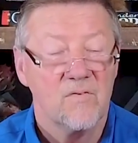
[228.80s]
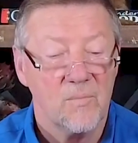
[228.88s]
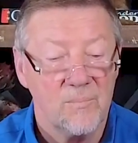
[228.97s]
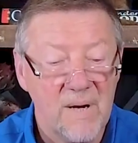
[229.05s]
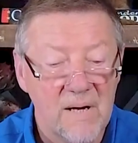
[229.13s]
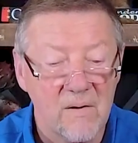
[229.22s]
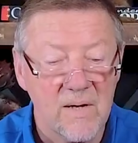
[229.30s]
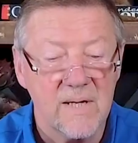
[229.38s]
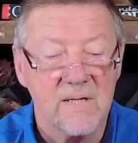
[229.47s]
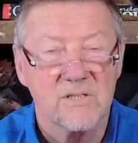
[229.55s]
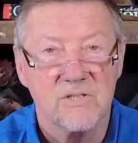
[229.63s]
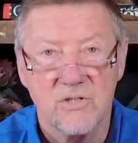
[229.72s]
For
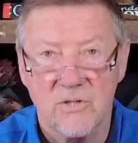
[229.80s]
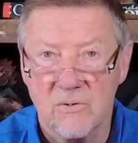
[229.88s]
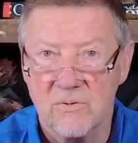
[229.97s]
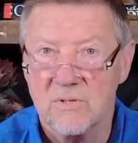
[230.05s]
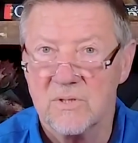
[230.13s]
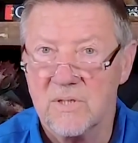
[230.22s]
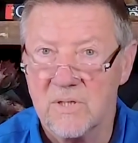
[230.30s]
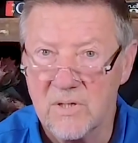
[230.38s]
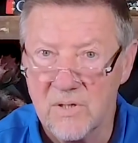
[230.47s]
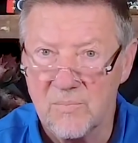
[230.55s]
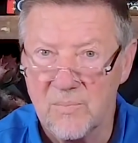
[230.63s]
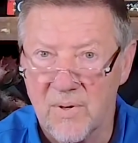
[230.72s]
Mary has chosen the
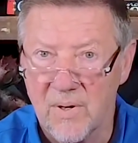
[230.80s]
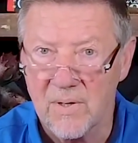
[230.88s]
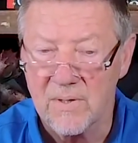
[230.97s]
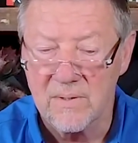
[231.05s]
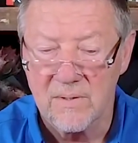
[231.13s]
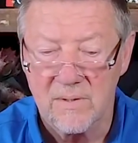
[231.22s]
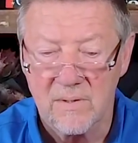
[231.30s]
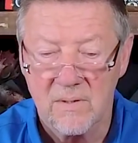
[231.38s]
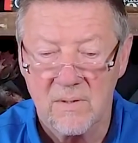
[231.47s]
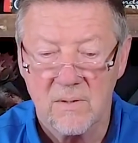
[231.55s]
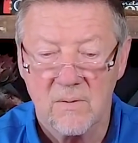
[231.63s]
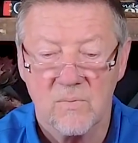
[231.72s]
good part,
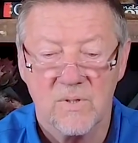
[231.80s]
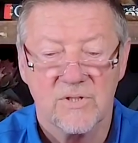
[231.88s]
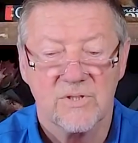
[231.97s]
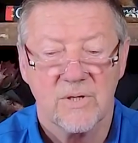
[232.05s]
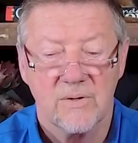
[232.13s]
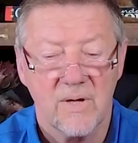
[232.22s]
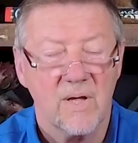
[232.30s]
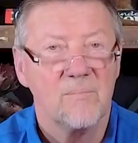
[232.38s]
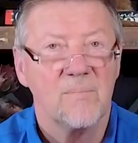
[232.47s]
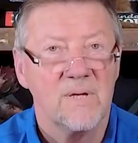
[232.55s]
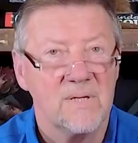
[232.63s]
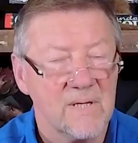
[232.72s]
which shall
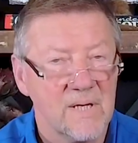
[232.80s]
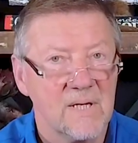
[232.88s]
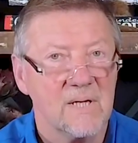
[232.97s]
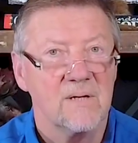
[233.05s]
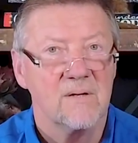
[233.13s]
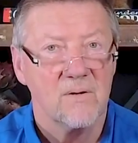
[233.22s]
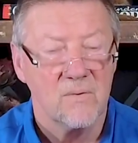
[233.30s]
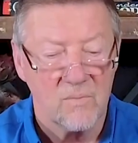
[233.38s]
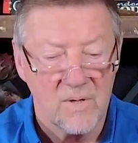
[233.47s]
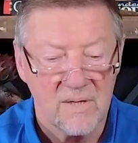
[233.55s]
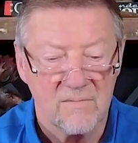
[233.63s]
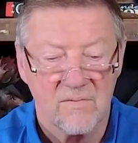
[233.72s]
not be taken
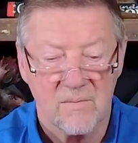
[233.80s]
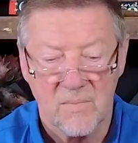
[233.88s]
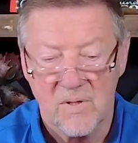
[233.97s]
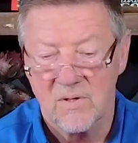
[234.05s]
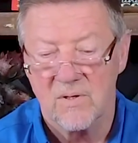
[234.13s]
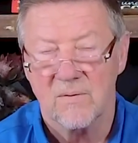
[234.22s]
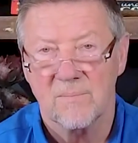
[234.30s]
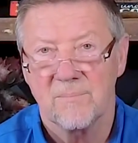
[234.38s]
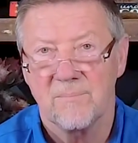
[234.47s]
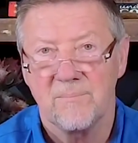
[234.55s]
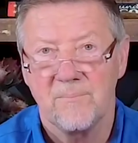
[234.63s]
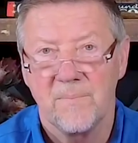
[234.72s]
away from her.
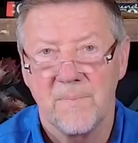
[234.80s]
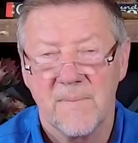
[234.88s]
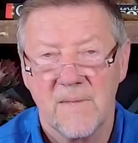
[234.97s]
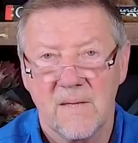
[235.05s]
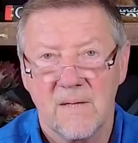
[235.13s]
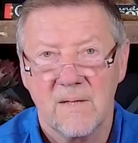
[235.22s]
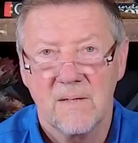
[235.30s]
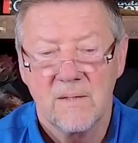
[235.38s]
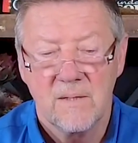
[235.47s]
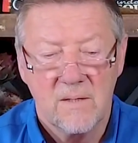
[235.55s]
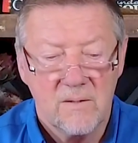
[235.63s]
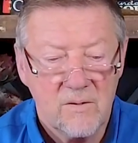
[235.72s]

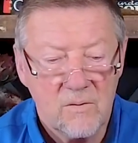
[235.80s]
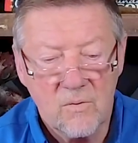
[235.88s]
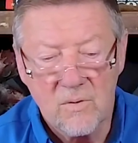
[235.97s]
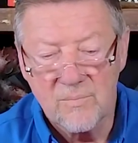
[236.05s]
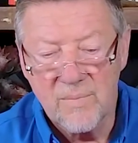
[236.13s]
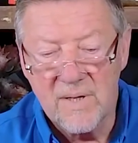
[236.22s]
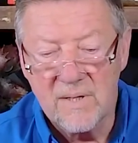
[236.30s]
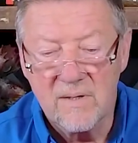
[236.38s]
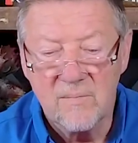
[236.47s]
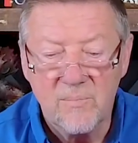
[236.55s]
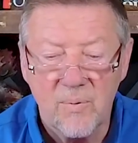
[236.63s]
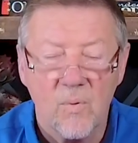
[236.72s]
The Lord made
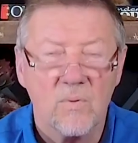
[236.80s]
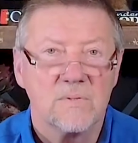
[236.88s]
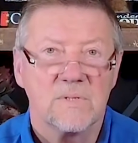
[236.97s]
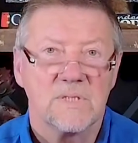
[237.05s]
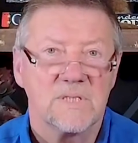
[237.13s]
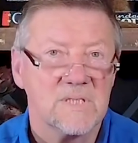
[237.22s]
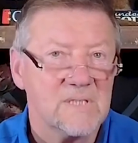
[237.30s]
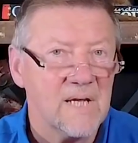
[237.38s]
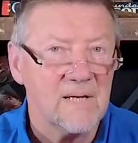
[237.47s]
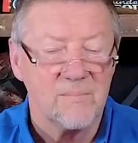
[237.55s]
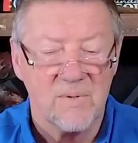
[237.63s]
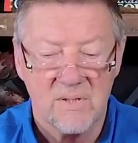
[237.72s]
an important
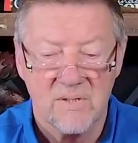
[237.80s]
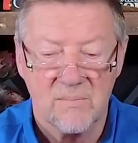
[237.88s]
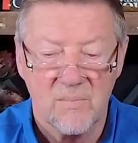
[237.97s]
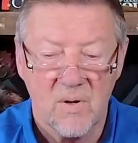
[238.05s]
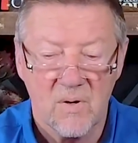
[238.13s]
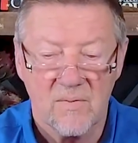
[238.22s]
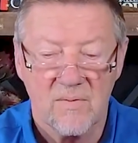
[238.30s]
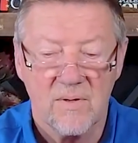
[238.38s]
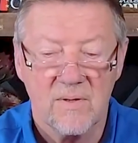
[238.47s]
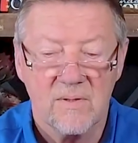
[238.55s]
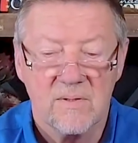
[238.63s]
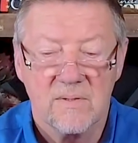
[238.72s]
statement to
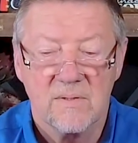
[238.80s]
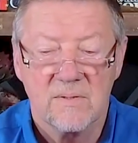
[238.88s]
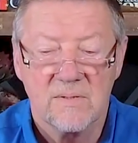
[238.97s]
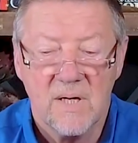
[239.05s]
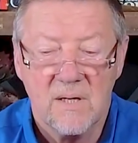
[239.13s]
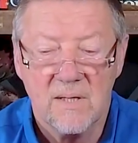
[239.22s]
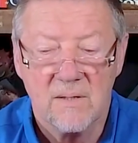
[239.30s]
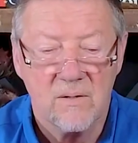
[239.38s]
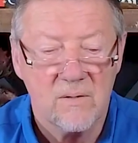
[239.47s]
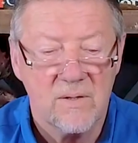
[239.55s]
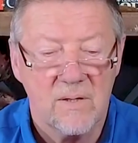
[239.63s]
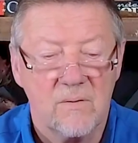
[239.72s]
Martha, telling
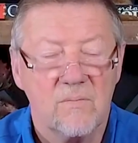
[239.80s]
her that